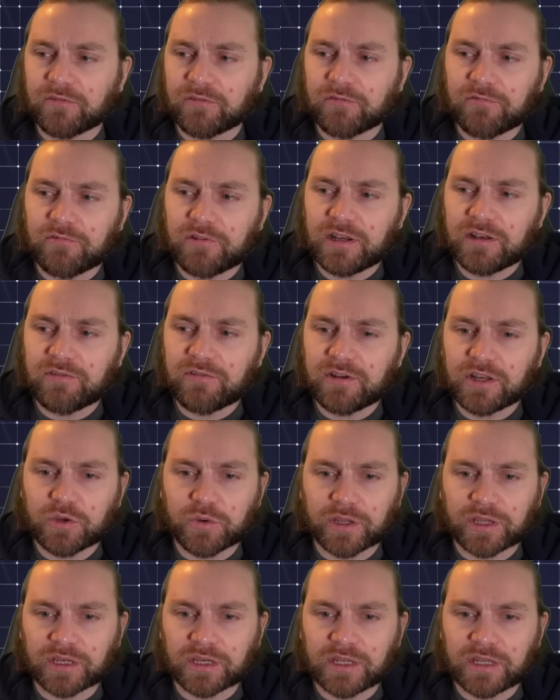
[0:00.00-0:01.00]
Really, really
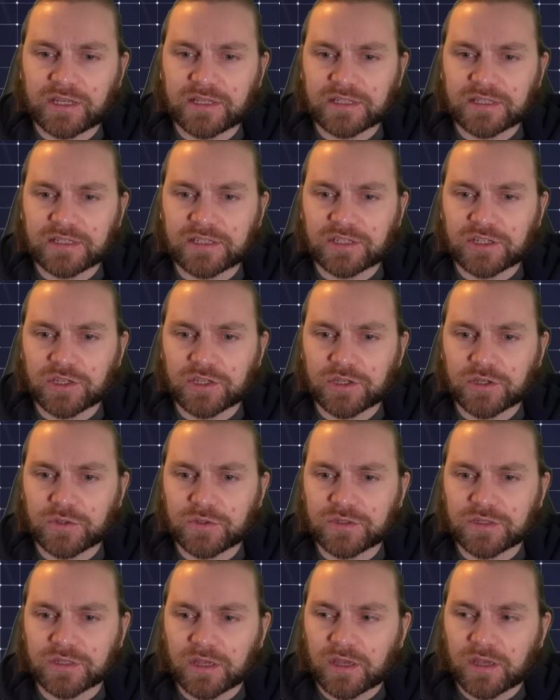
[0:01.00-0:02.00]
quick and easy to
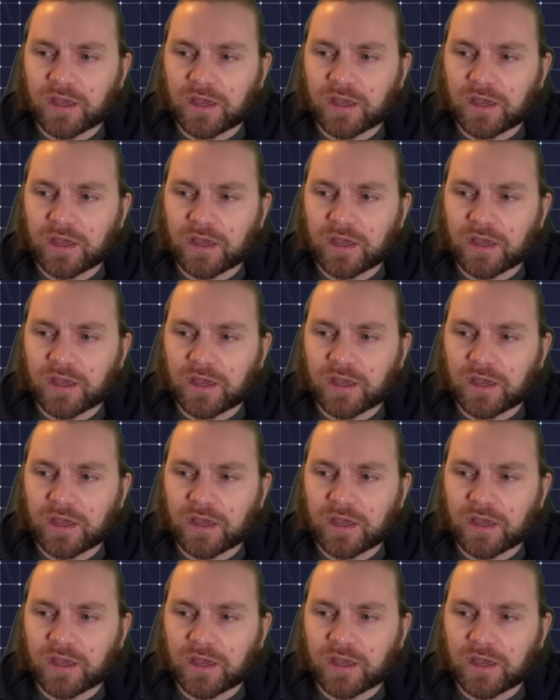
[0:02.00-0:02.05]
use.